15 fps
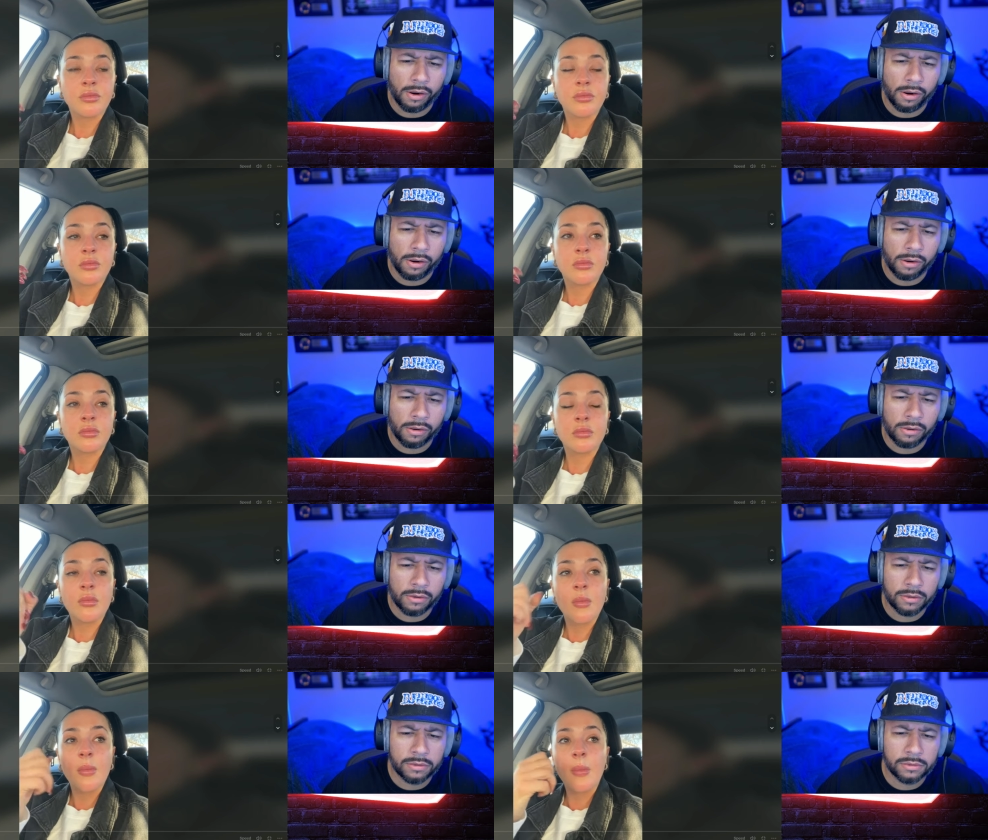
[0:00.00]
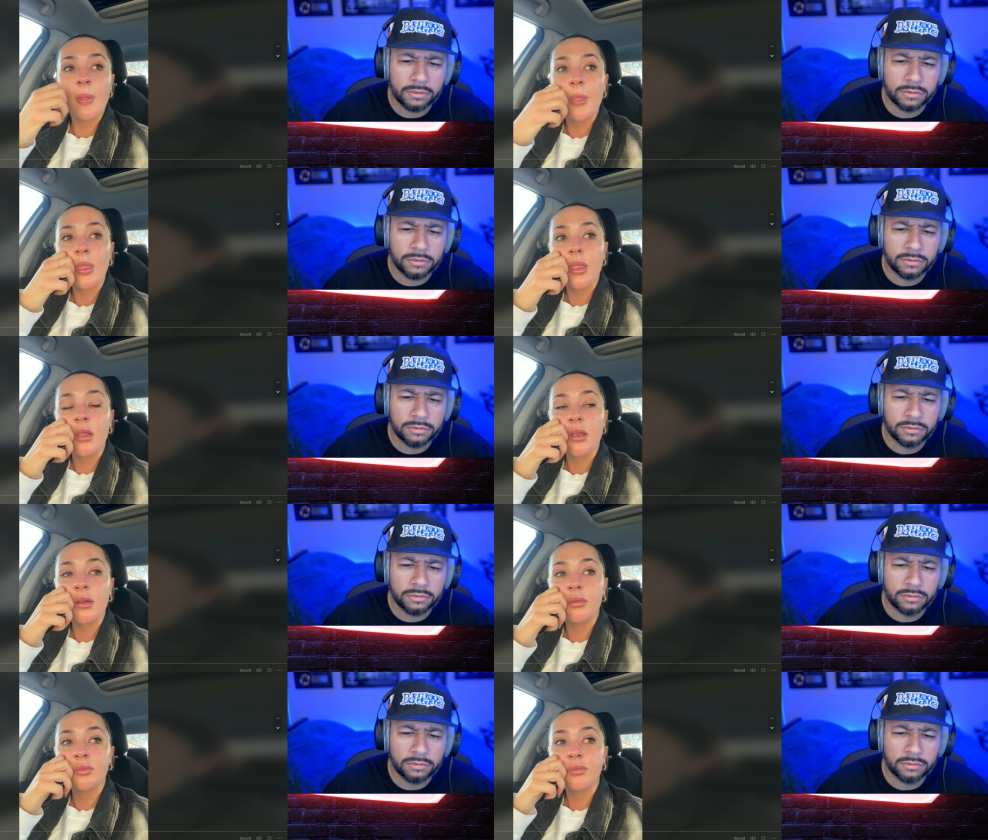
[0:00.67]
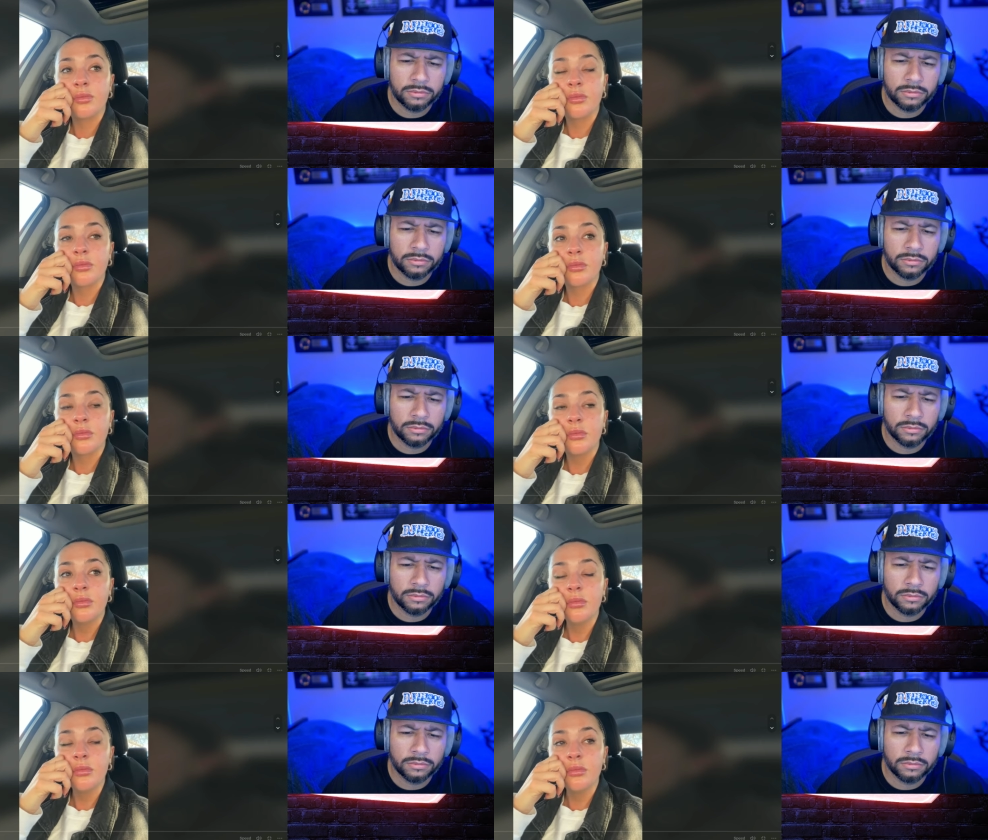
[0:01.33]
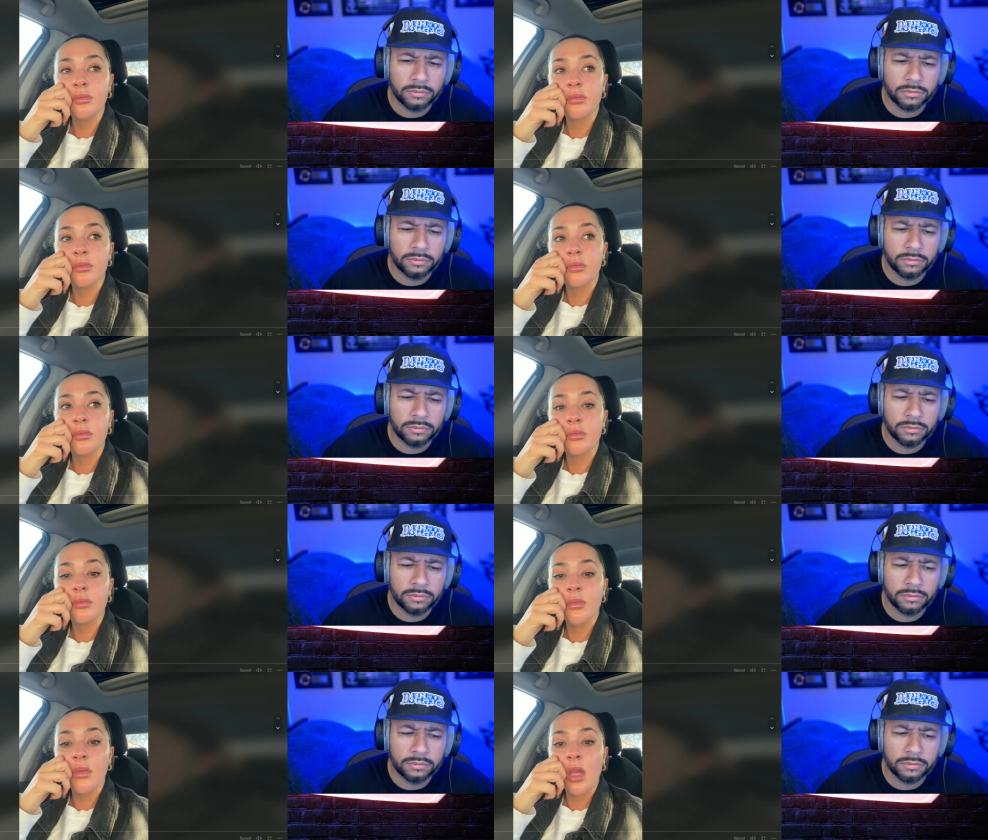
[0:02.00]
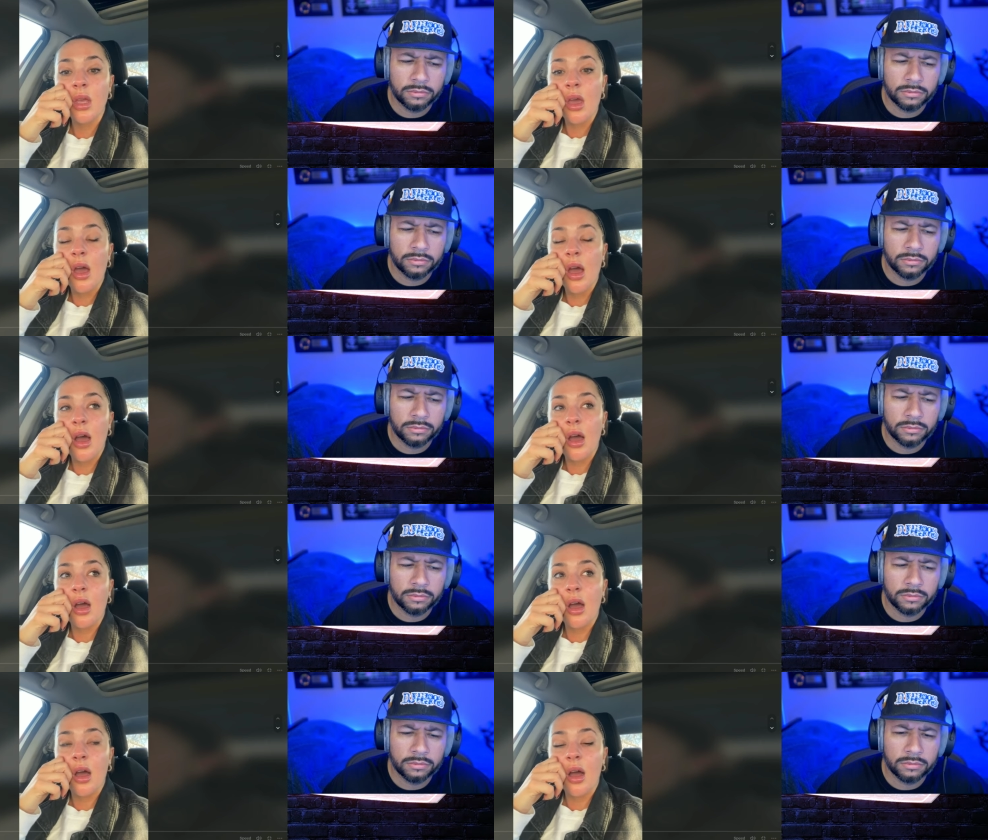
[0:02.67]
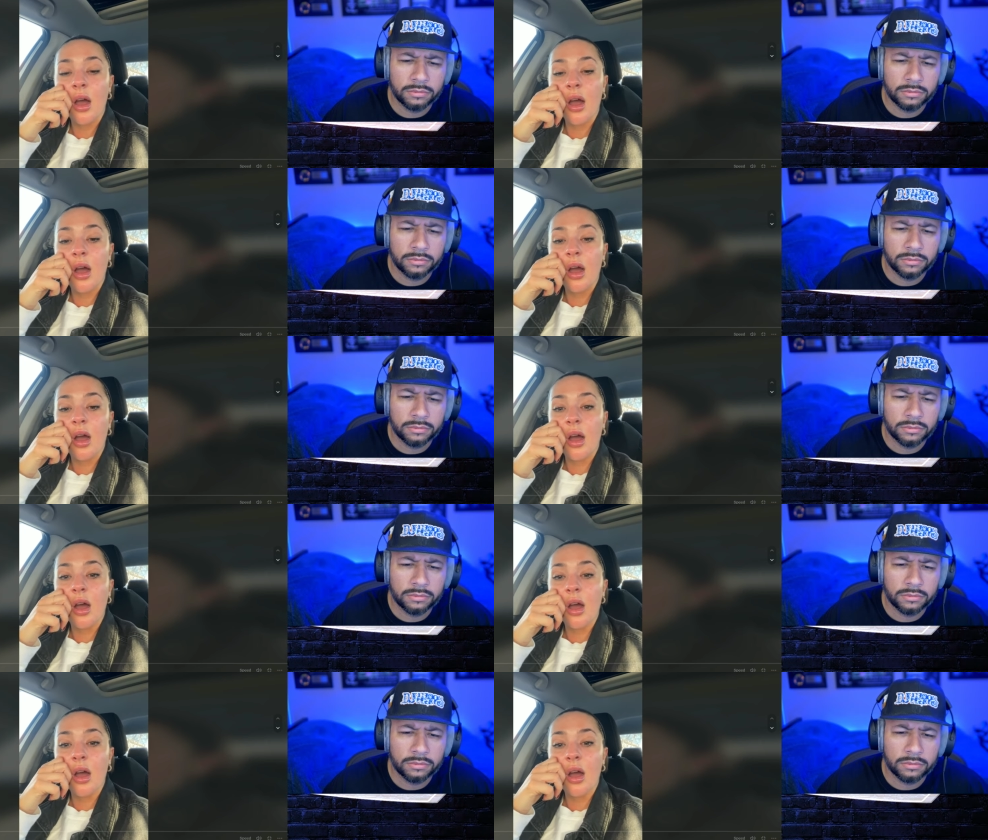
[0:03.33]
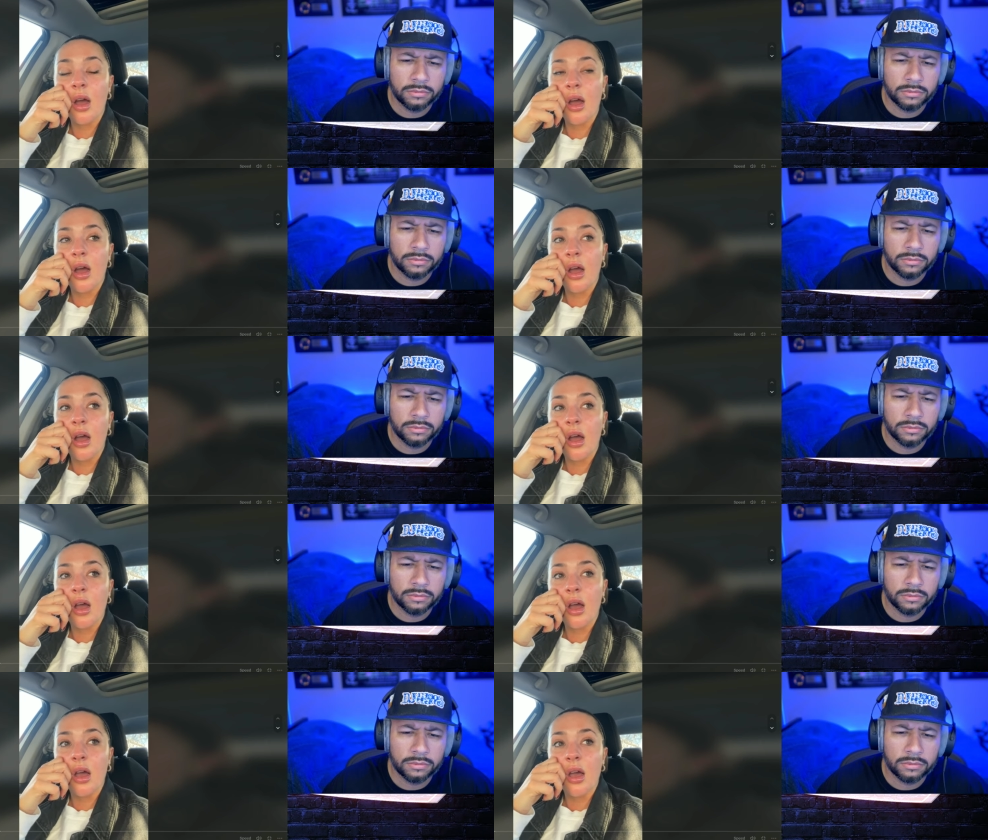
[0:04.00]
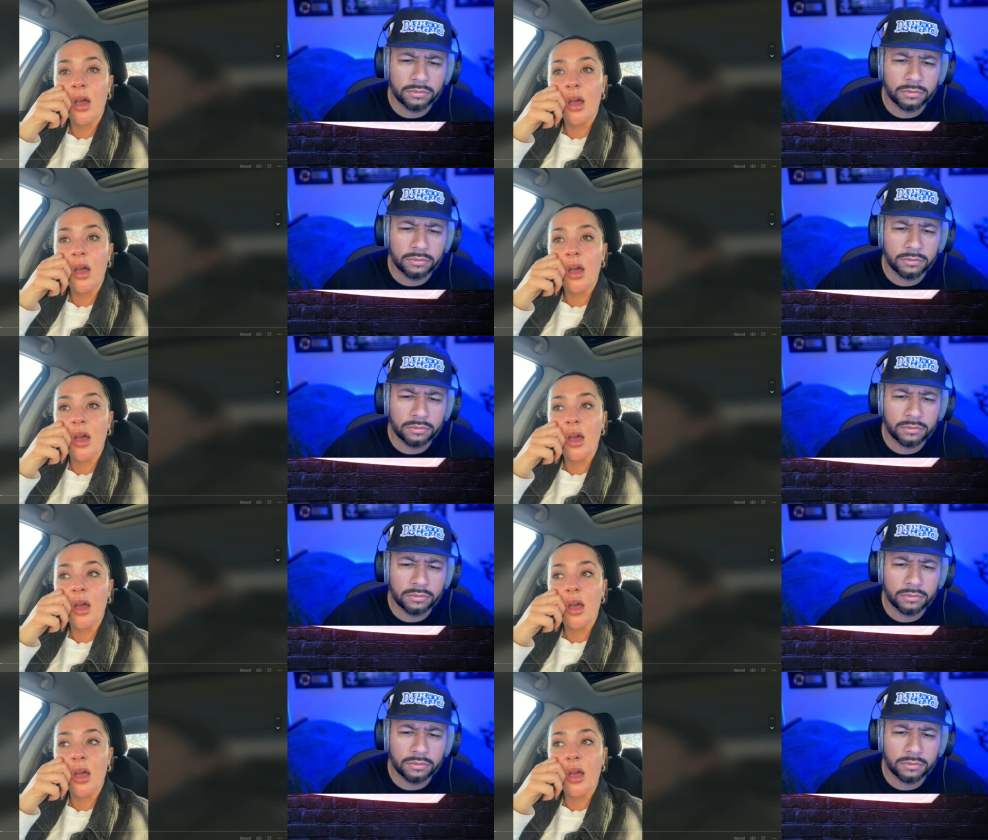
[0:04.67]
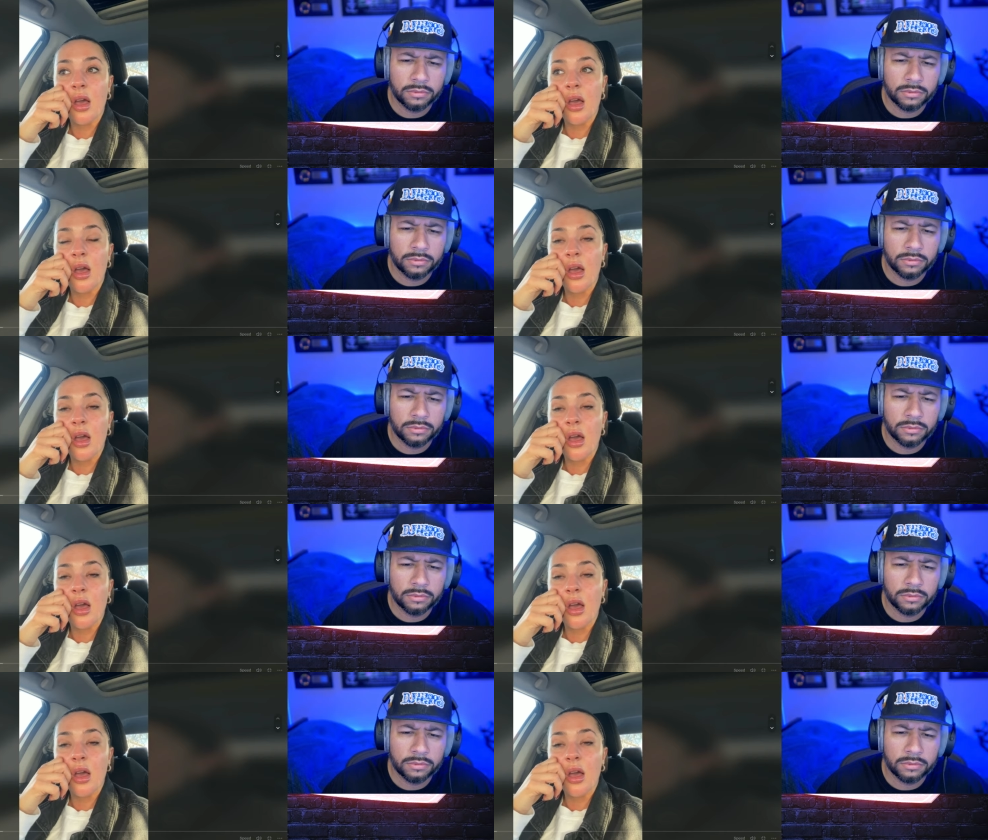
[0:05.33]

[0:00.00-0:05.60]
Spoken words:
No one is speaking in this clip.